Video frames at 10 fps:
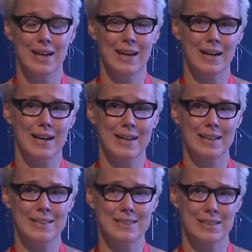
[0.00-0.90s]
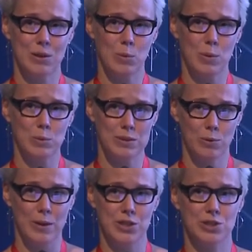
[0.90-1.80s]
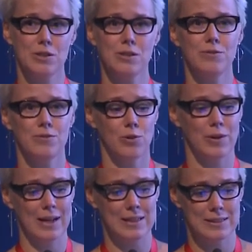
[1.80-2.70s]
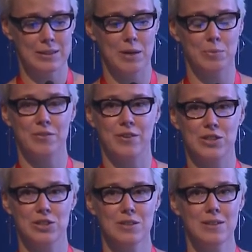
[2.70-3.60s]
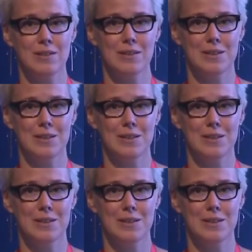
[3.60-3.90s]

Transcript: it was a questionnaire for healthcare professional.